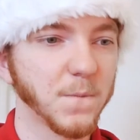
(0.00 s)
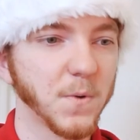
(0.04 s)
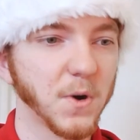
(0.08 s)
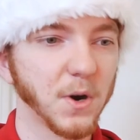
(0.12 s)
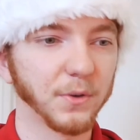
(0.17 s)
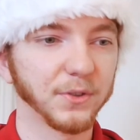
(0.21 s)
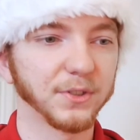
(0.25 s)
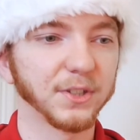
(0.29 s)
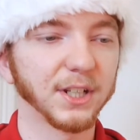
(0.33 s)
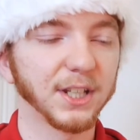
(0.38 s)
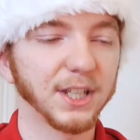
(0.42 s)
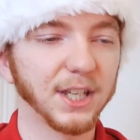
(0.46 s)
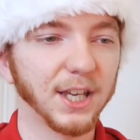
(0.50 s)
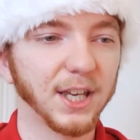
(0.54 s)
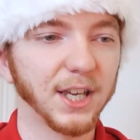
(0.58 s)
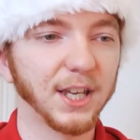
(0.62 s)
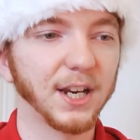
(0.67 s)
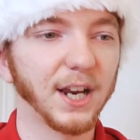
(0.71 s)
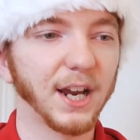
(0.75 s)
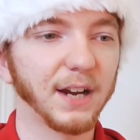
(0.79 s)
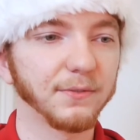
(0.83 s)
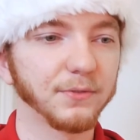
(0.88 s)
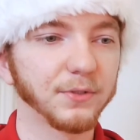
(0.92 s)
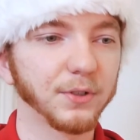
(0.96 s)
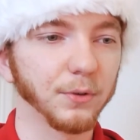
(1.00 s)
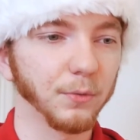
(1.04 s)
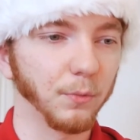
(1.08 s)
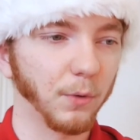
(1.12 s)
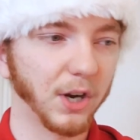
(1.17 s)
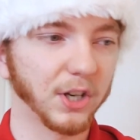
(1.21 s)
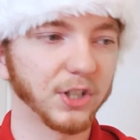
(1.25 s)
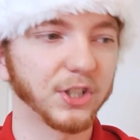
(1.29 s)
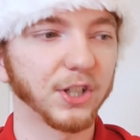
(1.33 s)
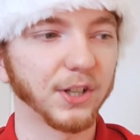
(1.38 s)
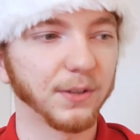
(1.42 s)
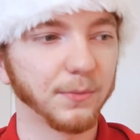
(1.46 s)
when I was a kid, after
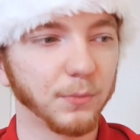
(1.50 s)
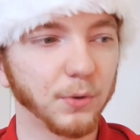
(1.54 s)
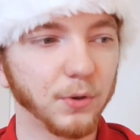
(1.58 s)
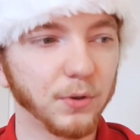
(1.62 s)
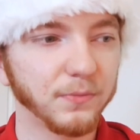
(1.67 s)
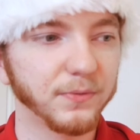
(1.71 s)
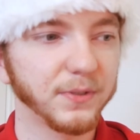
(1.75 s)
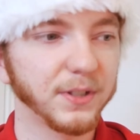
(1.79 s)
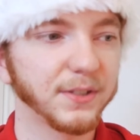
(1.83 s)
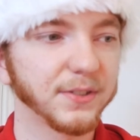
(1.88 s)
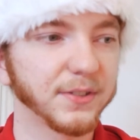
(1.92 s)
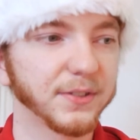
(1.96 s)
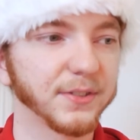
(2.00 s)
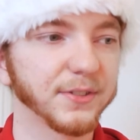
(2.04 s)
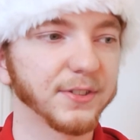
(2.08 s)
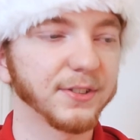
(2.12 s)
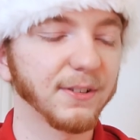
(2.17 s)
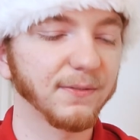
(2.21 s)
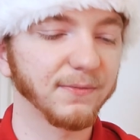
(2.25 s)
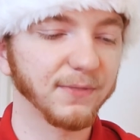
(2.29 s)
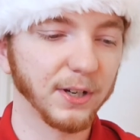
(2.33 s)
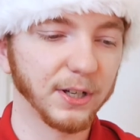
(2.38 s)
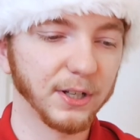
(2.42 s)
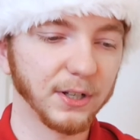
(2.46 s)
watching movies and stuff,